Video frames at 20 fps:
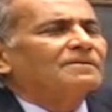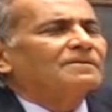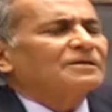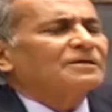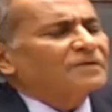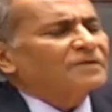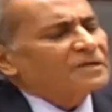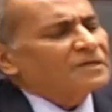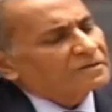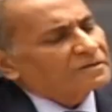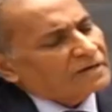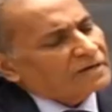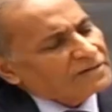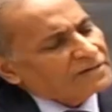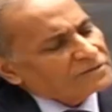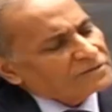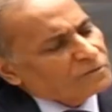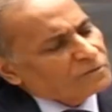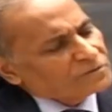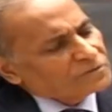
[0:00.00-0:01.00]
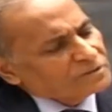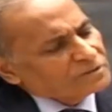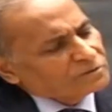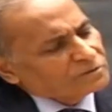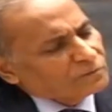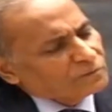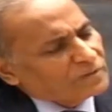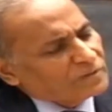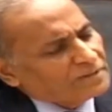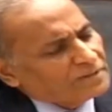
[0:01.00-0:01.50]
that when Christ goes
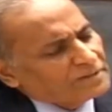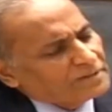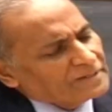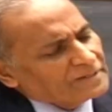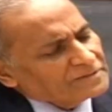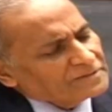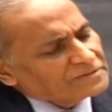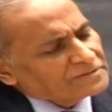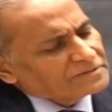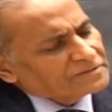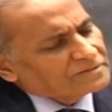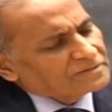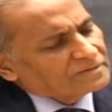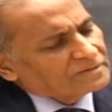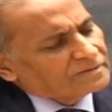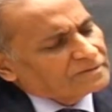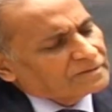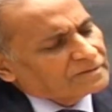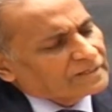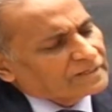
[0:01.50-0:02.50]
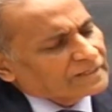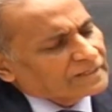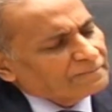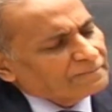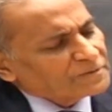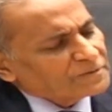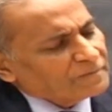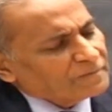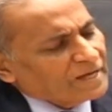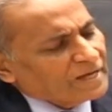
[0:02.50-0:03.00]
into the wilderness and
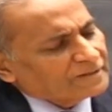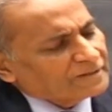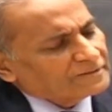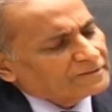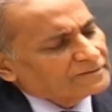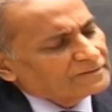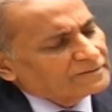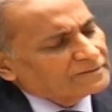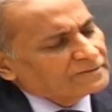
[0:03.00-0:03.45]
comes back